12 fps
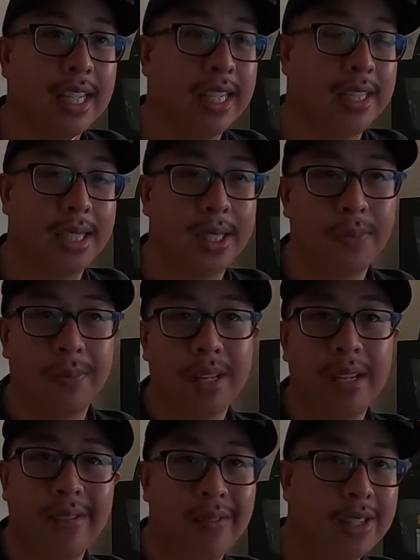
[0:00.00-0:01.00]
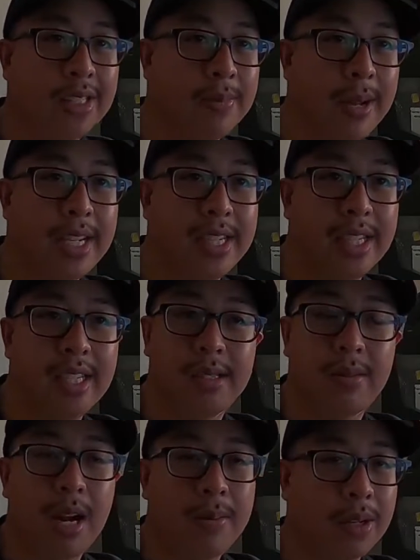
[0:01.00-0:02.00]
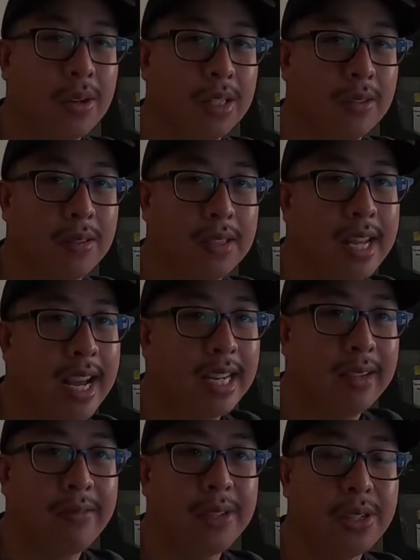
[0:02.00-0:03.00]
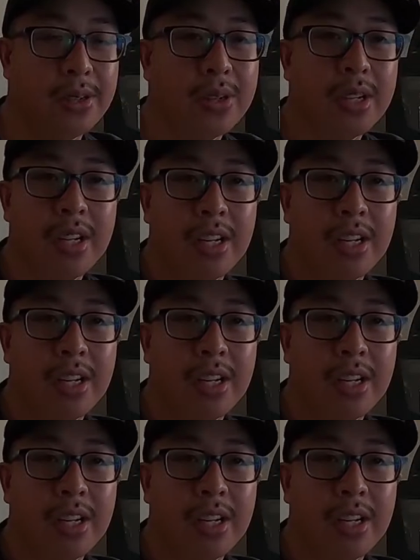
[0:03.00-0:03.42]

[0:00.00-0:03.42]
And so fuel suspension is probably a coilover that if you